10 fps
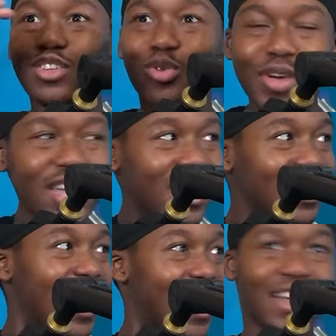be tweaking
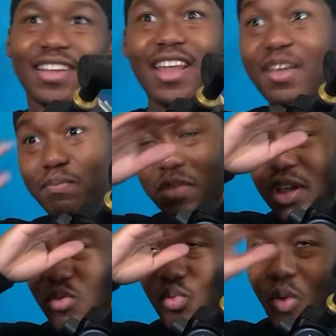like they
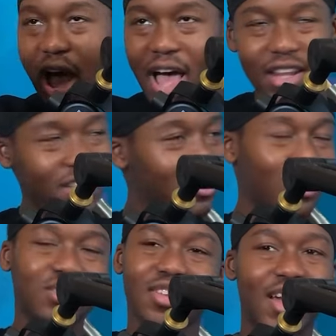be wild. So
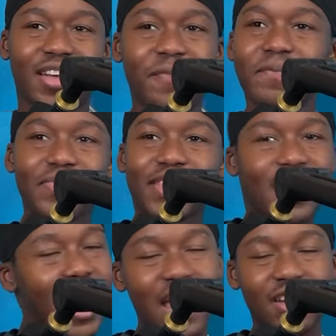it's like
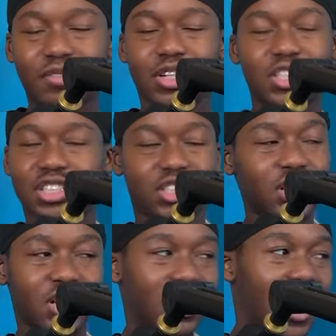I, I never
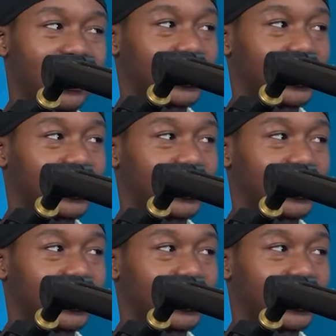understood that